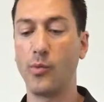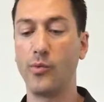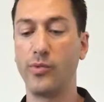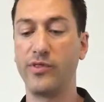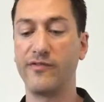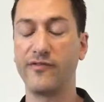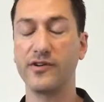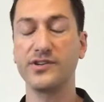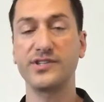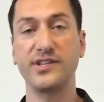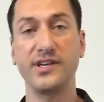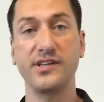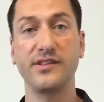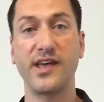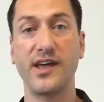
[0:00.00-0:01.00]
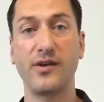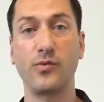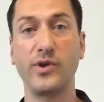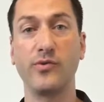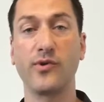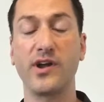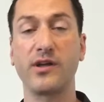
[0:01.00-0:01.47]
The first thing that
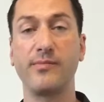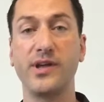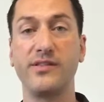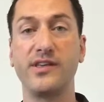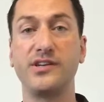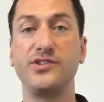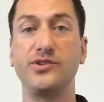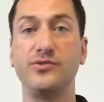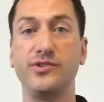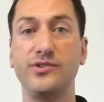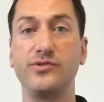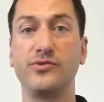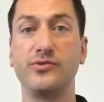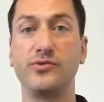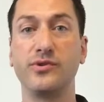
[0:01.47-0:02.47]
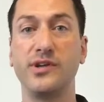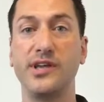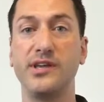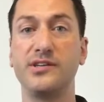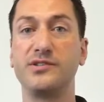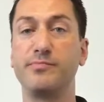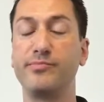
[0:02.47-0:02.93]
we recommend that you do
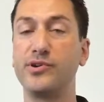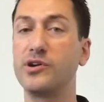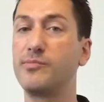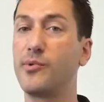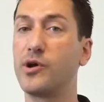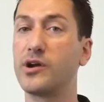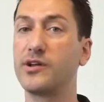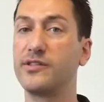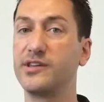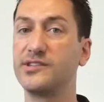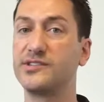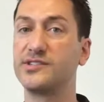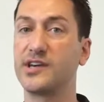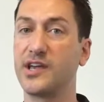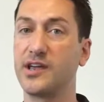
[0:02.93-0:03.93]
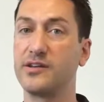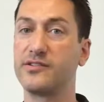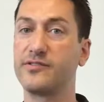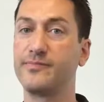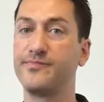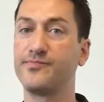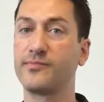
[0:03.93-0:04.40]
is bookmark this site.
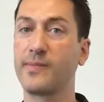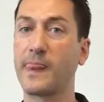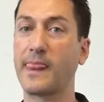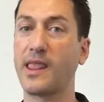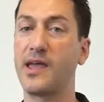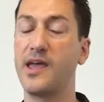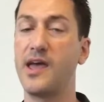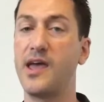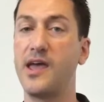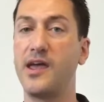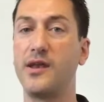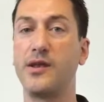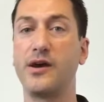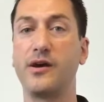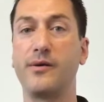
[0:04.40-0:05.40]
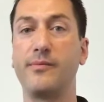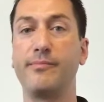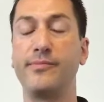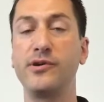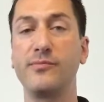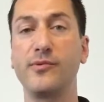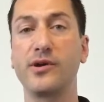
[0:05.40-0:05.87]
And
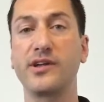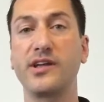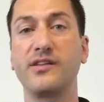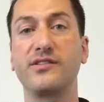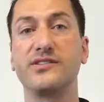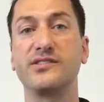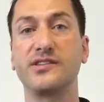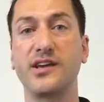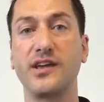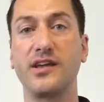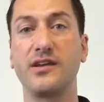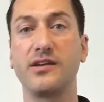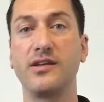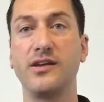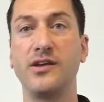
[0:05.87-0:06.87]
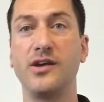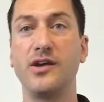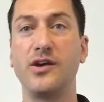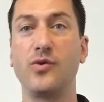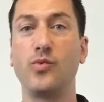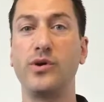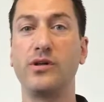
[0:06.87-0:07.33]
bookmarking the site
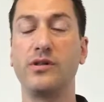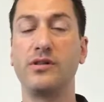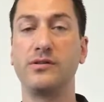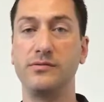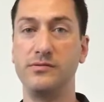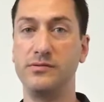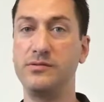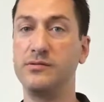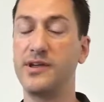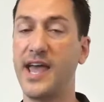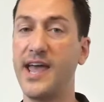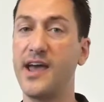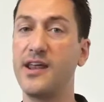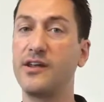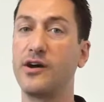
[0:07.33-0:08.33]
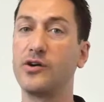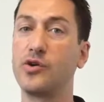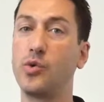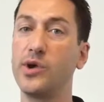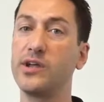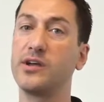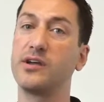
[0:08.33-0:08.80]
will add a
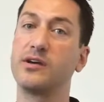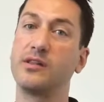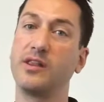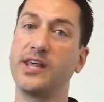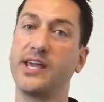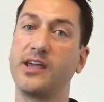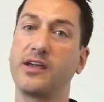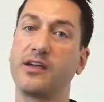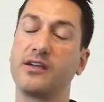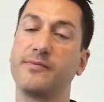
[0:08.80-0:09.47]
quick link